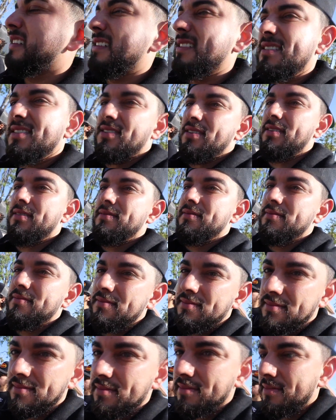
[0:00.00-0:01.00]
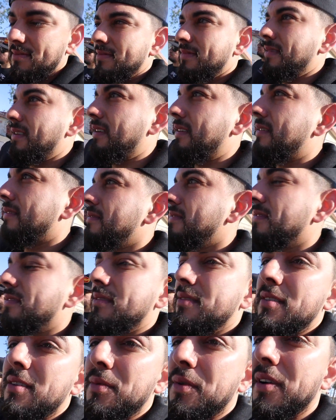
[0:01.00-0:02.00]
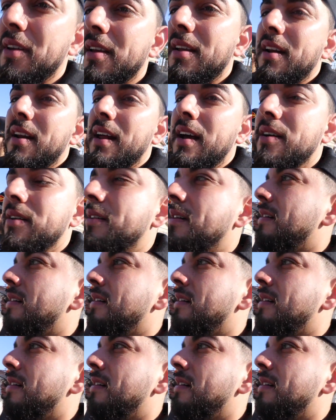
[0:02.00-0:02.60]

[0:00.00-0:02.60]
So, like, no more than an hour.